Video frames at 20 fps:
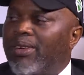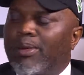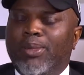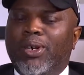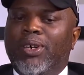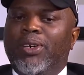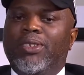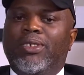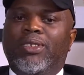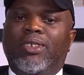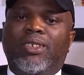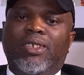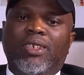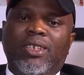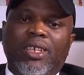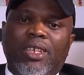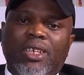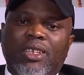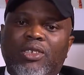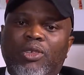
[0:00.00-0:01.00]
Come on.
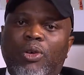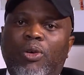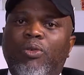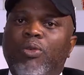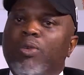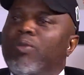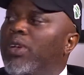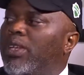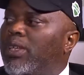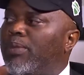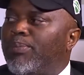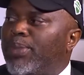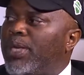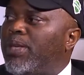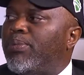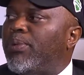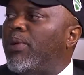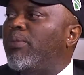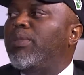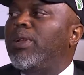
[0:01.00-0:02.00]
So we've got a
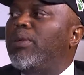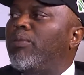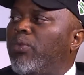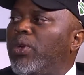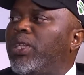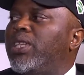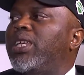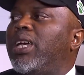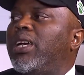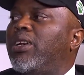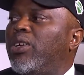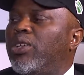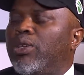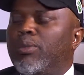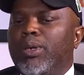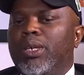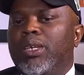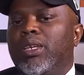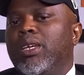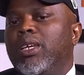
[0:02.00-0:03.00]
big problem with the
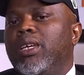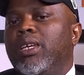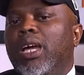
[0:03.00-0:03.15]
economy.